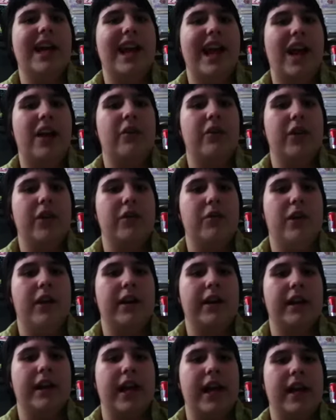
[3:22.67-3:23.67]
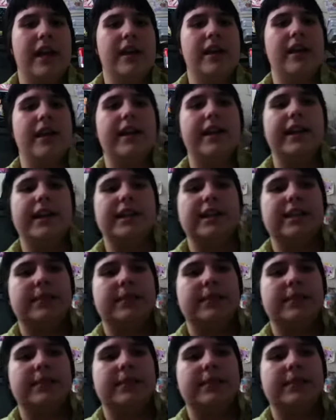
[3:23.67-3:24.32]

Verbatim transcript: and I really wanted to get it, and it's